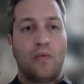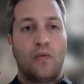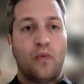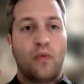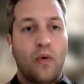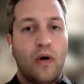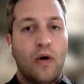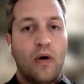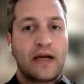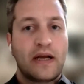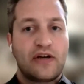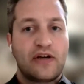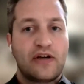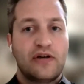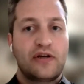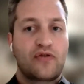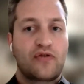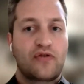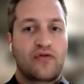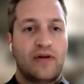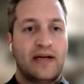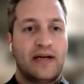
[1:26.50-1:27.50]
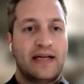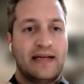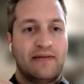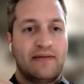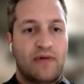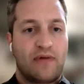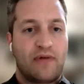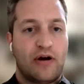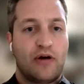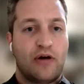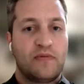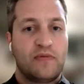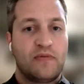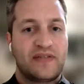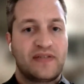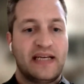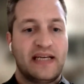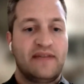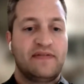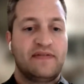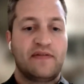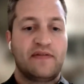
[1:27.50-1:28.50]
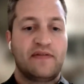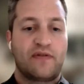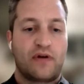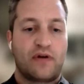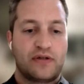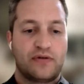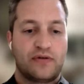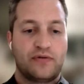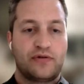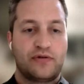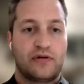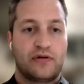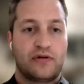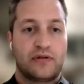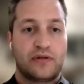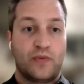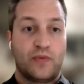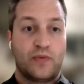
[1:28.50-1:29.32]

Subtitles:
What could create a realm of safety for our soldiers?